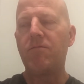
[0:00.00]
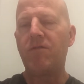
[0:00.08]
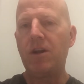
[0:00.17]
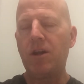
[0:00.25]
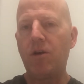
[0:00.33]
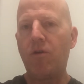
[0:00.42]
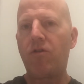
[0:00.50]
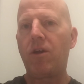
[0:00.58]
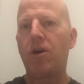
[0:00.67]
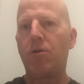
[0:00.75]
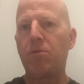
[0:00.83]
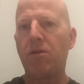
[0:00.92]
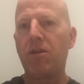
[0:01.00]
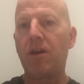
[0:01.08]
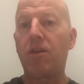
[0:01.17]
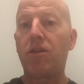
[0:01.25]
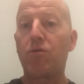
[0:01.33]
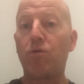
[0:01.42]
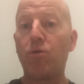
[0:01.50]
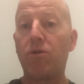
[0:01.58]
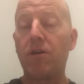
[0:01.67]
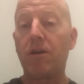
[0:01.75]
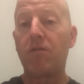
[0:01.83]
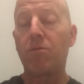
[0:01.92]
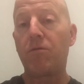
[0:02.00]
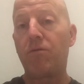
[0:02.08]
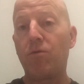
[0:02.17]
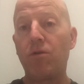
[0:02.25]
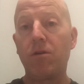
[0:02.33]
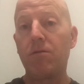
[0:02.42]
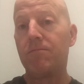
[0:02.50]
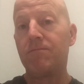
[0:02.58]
videos that help you think through things before you